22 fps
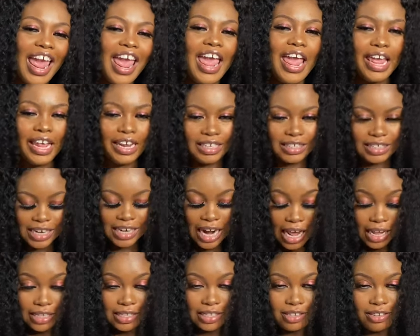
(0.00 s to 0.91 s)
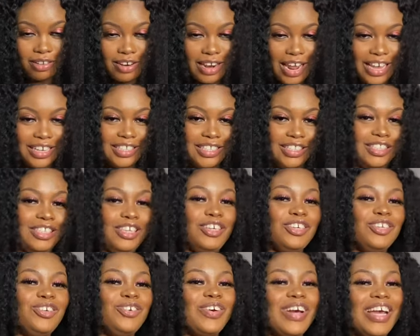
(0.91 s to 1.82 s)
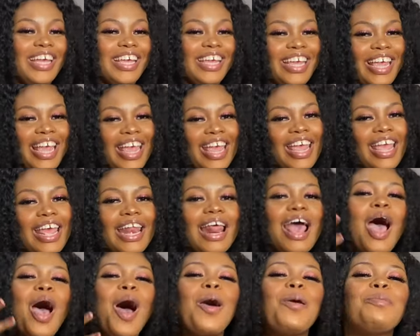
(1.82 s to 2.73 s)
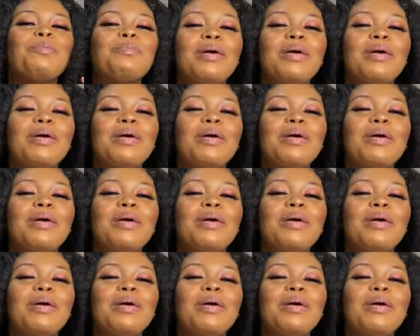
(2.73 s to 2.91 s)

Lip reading: and until I see you again, bye